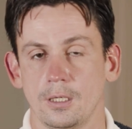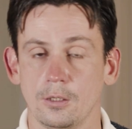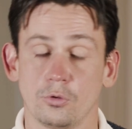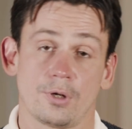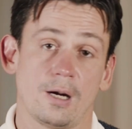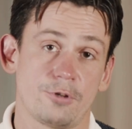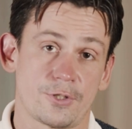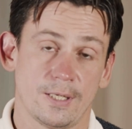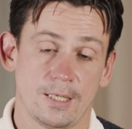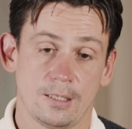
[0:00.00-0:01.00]
And on driver
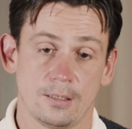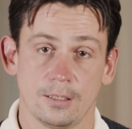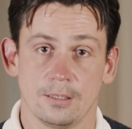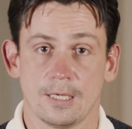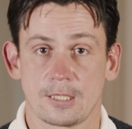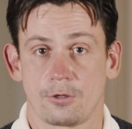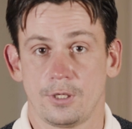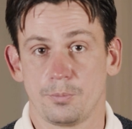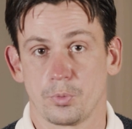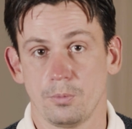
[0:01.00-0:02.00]
side, it does
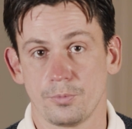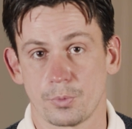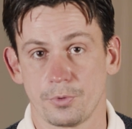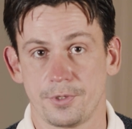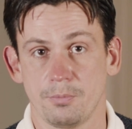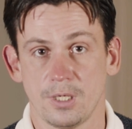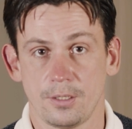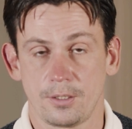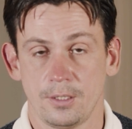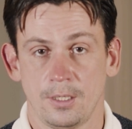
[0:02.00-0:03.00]
create problems with
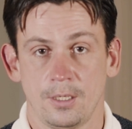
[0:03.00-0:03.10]
demand,